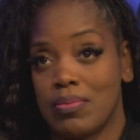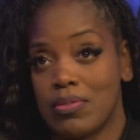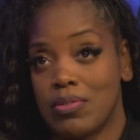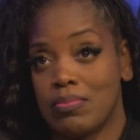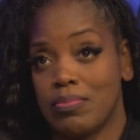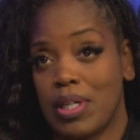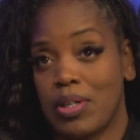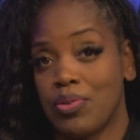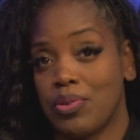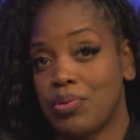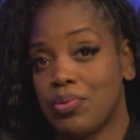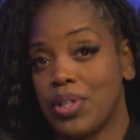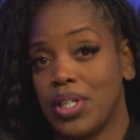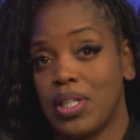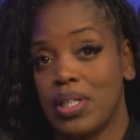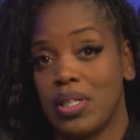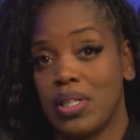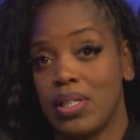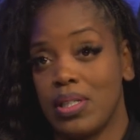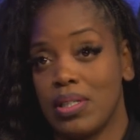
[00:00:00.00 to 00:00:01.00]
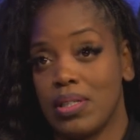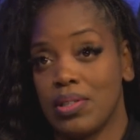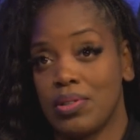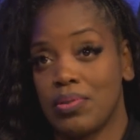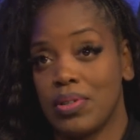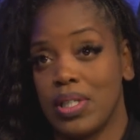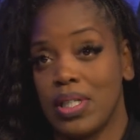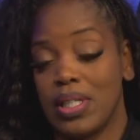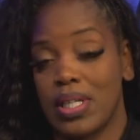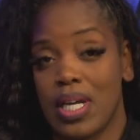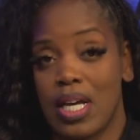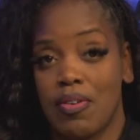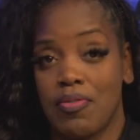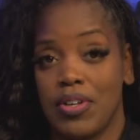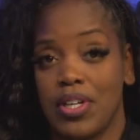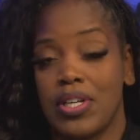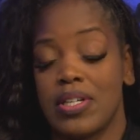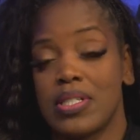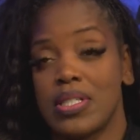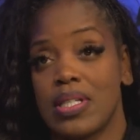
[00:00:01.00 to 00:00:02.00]
about three, three and a half
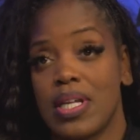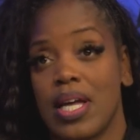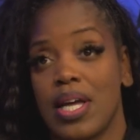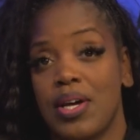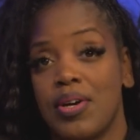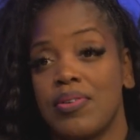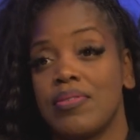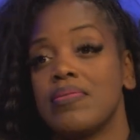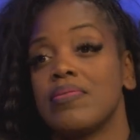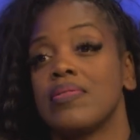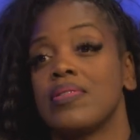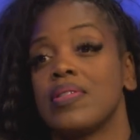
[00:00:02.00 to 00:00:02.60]
years now.